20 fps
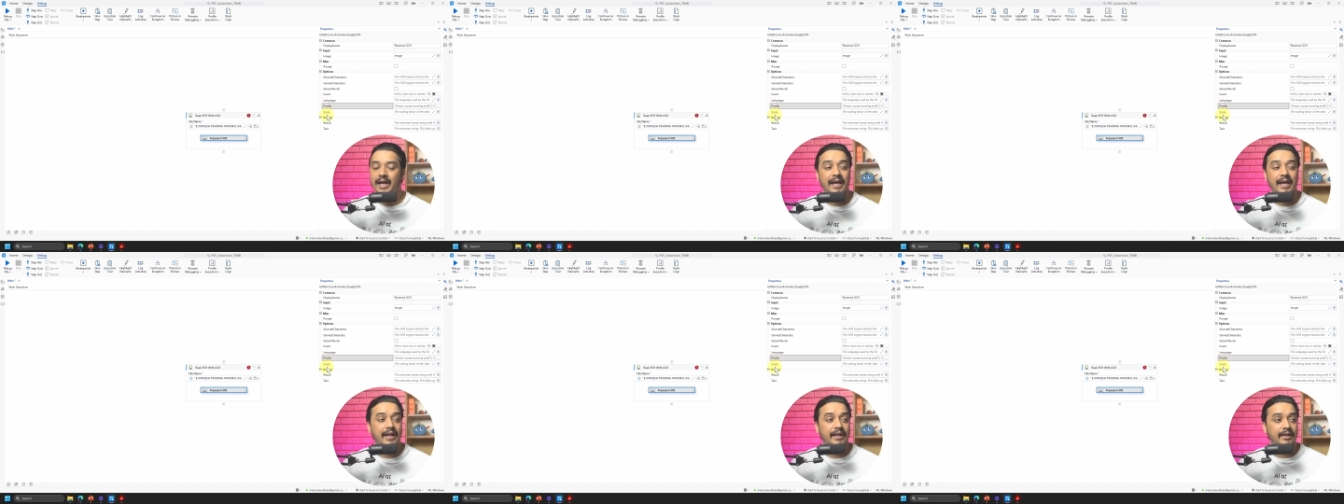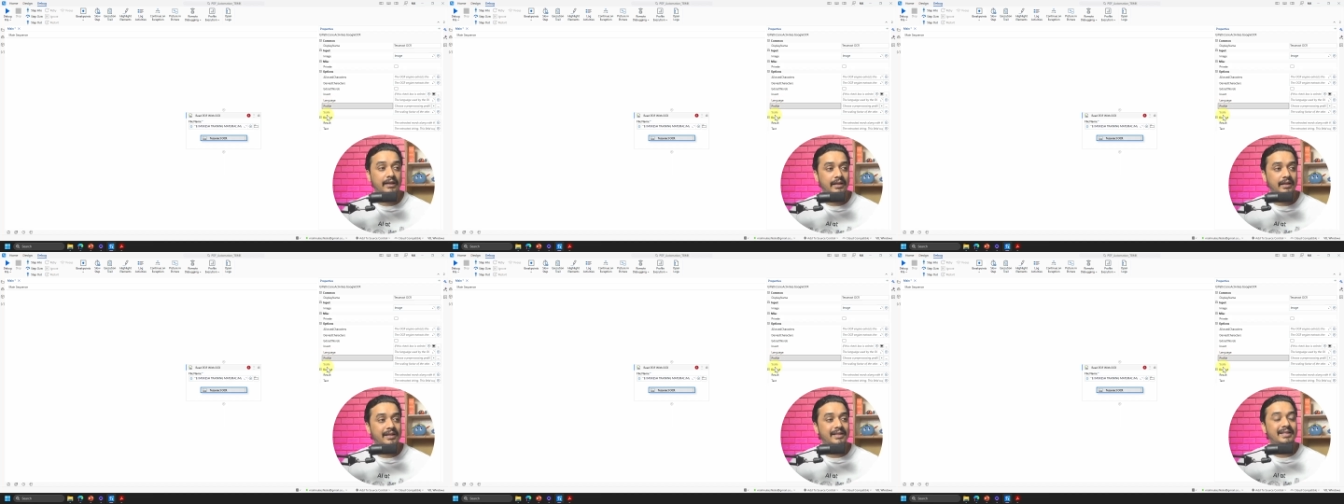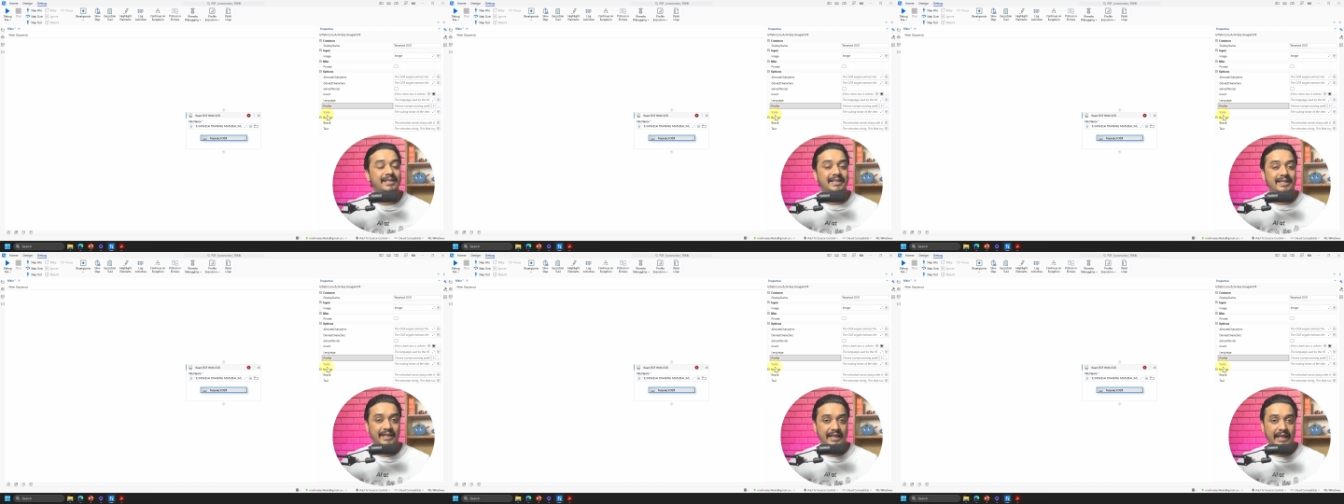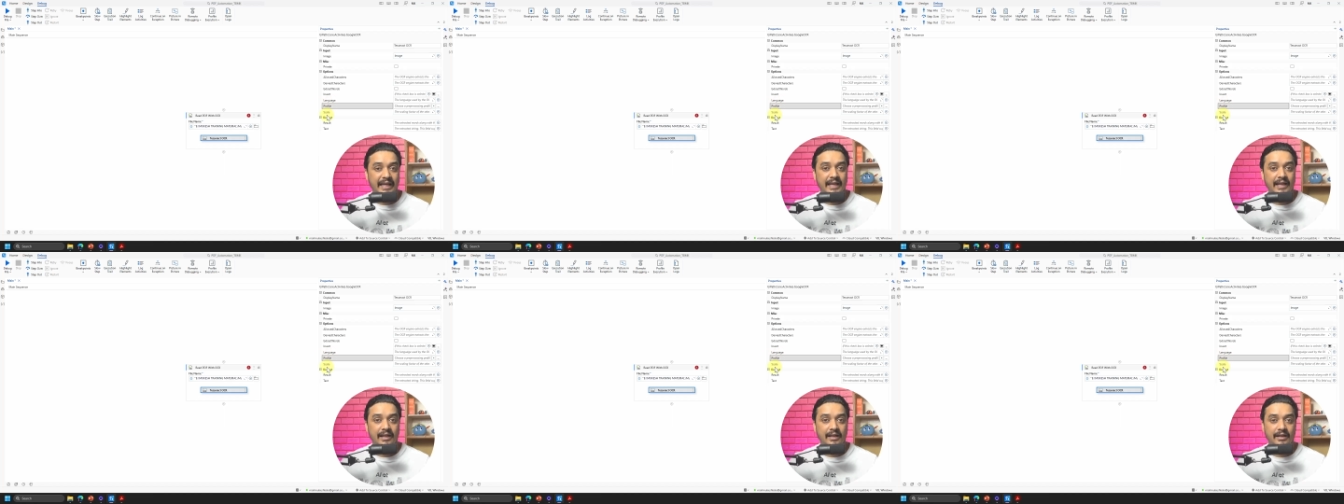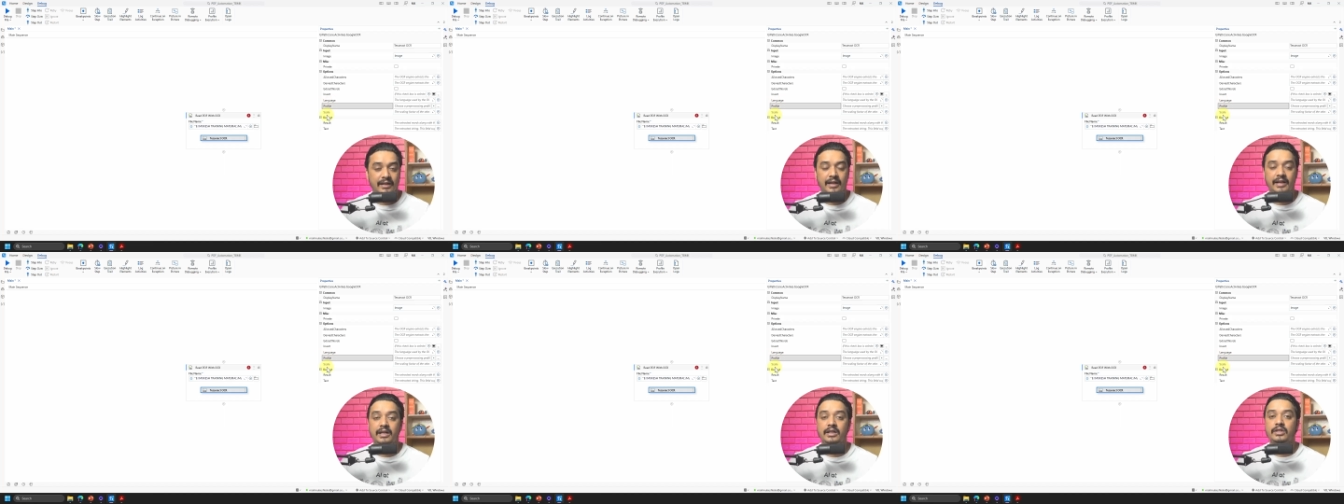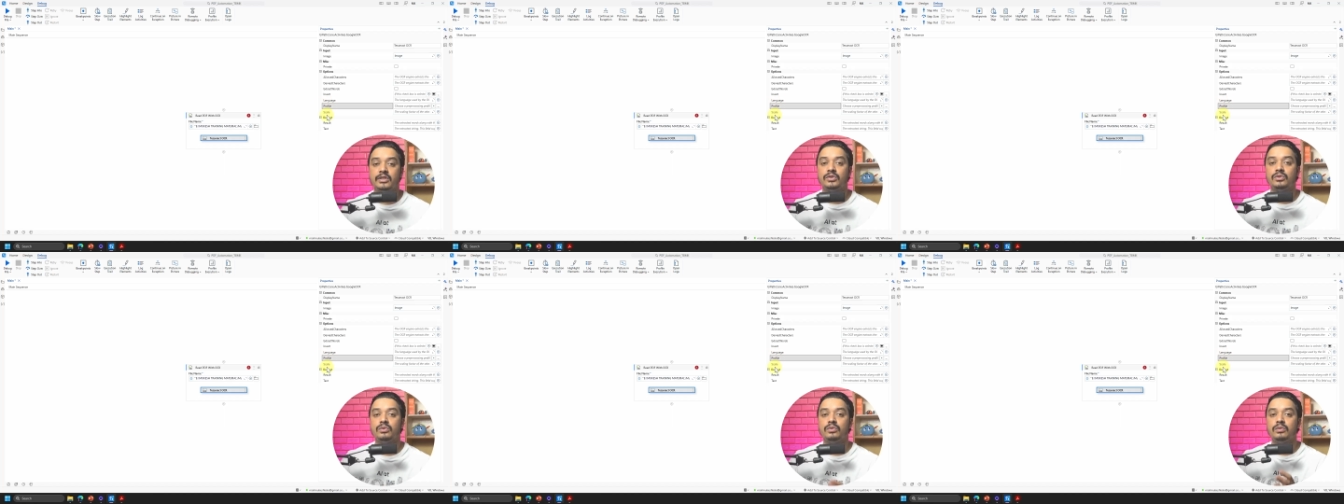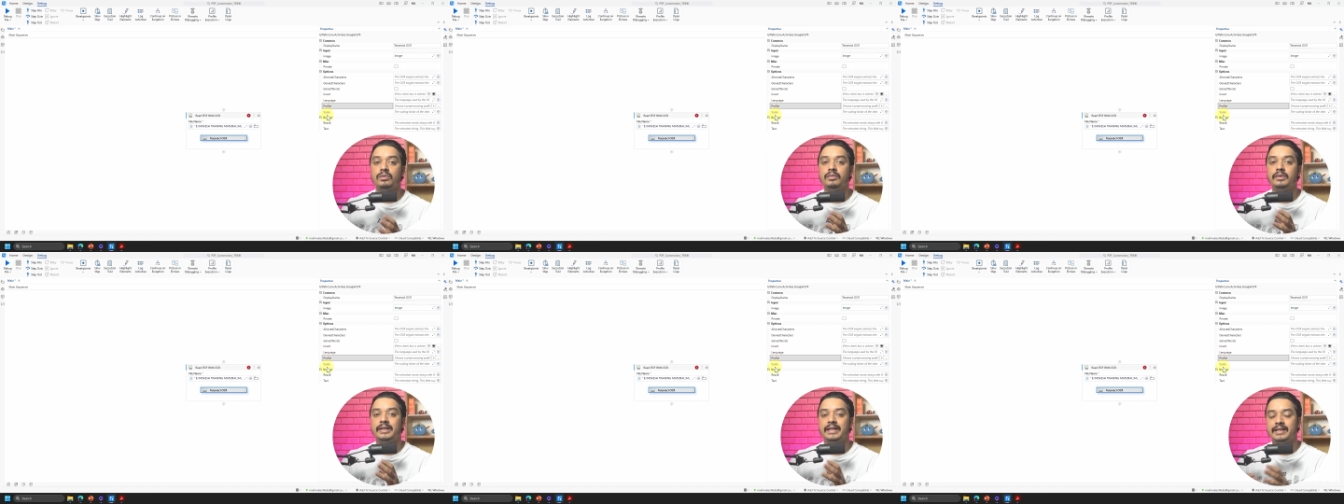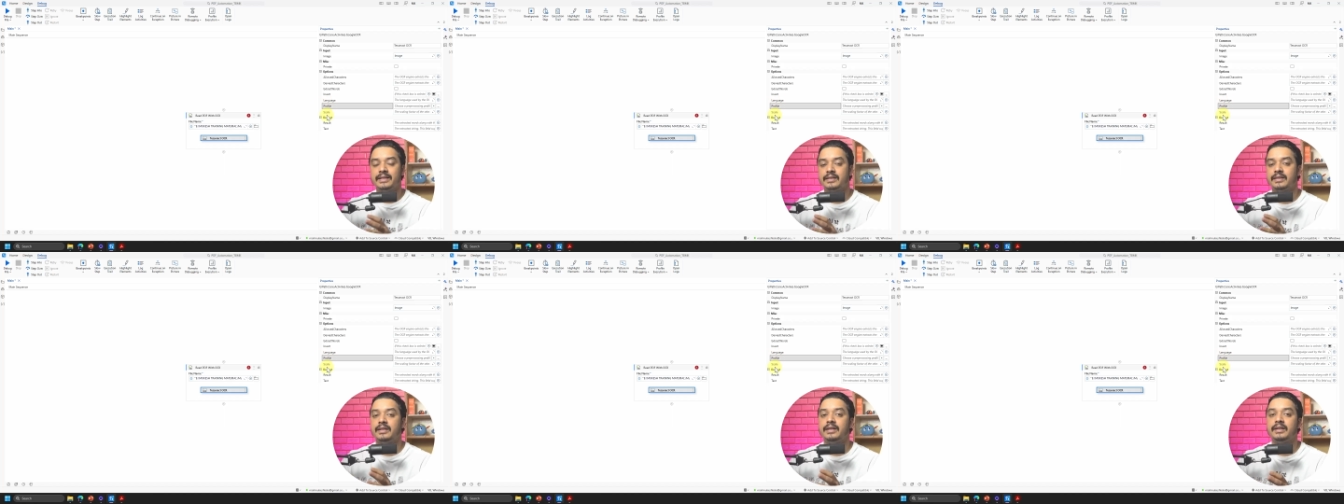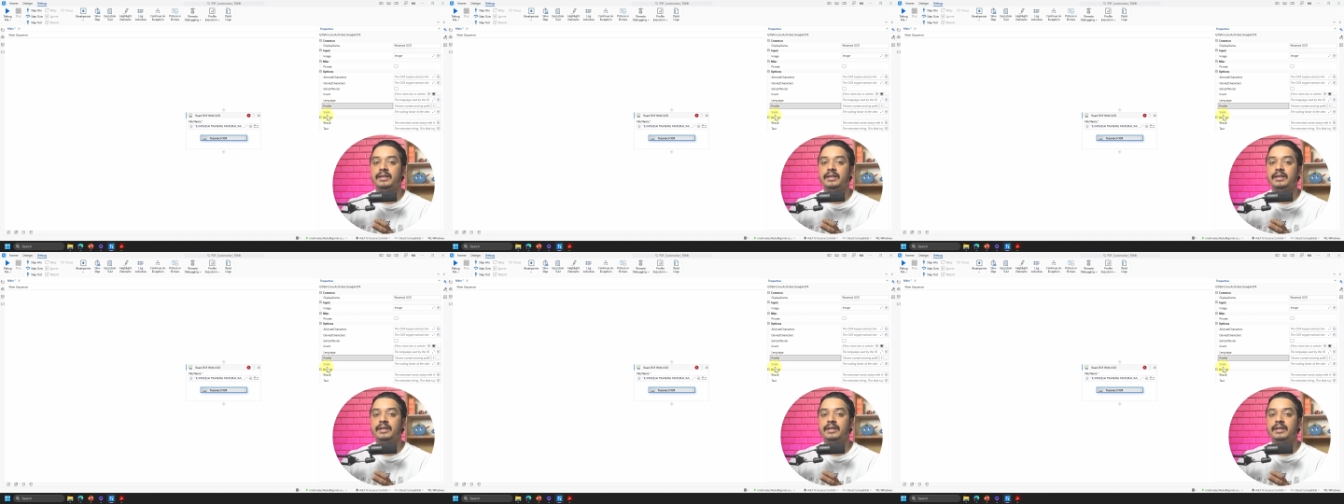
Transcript: and the scale, right? So tesseract